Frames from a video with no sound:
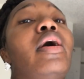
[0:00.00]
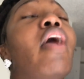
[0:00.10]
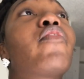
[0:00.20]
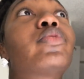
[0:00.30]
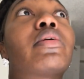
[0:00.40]

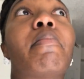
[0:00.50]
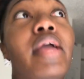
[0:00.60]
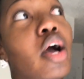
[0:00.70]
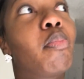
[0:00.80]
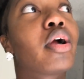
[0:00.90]
If it was a
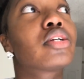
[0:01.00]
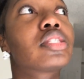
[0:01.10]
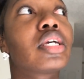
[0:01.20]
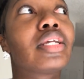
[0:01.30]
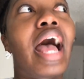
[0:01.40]
male
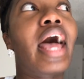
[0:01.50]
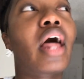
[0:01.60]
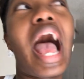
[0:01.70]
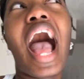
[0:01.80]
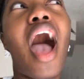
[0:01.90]
person,
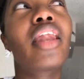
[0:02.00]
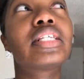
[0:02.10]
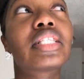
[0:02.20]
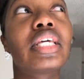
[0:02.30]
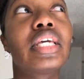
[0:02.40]
I
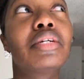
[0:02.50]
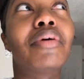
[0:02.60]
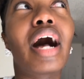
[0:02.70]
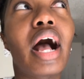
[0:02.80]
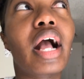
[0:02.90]
honestly,
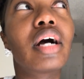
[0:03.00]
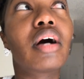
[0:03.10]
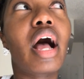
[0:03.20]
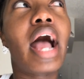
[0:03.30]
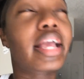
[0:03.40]

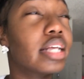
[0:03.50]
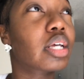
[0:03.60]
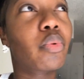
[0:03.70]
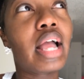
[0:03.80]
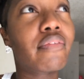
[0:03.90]
I guess
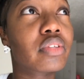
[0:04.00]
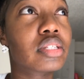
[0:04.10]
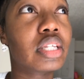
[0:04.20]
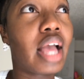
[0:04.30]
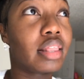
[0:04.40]
I would have to
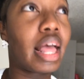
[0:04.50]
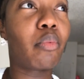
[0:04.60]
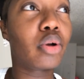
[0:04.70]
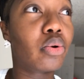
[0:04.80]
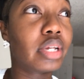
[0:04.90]
see how that
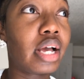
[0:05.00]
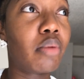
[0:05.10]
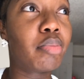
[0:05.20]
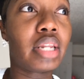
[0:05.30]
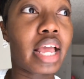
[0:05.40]
would go
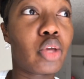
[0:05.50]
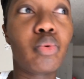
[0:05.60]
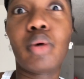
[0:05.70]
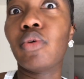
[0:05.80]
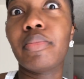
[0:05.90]
down. But like, you
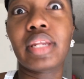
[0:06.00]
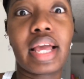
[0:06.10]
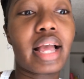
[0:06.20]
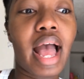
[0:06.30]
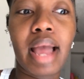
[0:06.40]
were a woman,
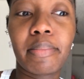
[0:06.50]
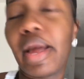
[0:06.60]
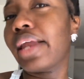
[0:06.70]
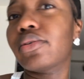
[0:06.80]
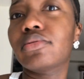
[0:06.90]
like I
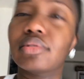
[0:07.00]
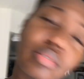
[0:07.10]
don't.